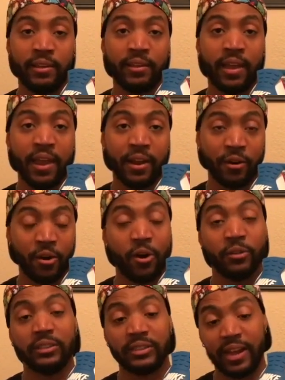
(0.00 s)
Air on
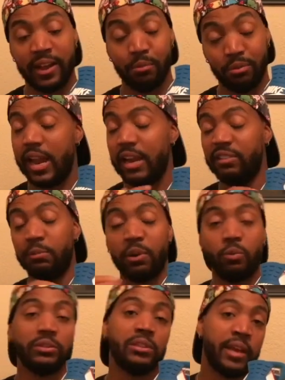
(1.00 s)
the tab. Everyone
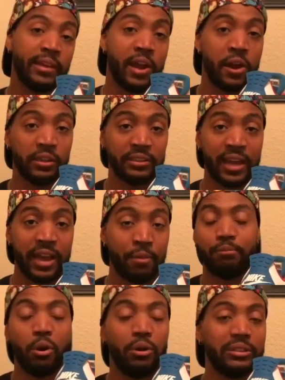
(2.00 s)
wants a Nike Air on the tab.
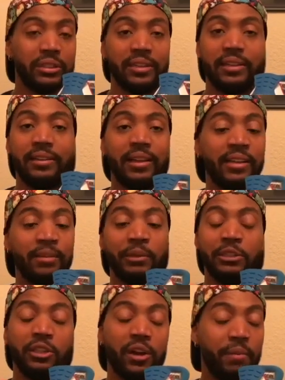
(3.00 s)
Personally, it can be
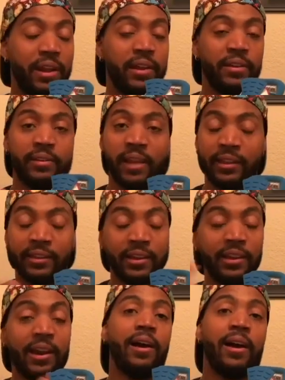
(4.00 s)
Jumpman, Nike
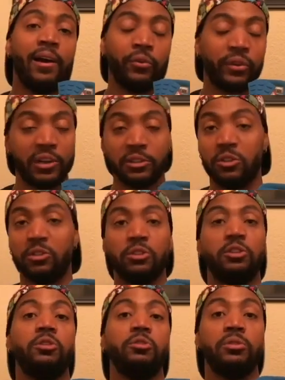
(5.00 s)
Air. I don't care as long as the
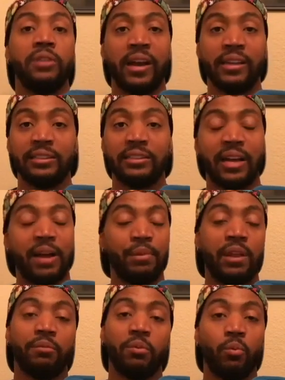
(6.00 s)
shoe's nice. I mean,
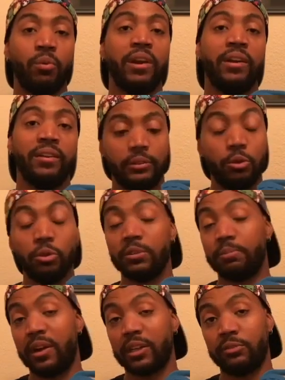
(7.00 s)
I'm gonna wear 200
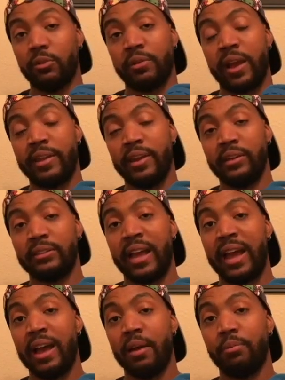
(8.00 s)
bucks for a Nike Air
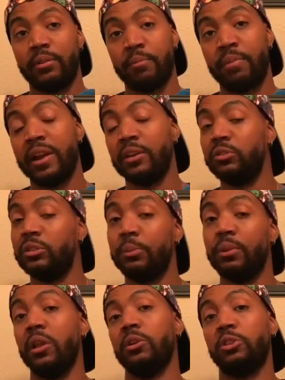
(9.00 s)
tab compared to some of
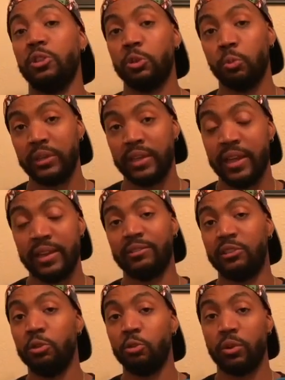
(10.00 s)
the other shoes we get,
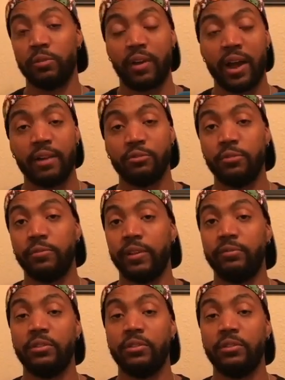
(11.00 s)
220 250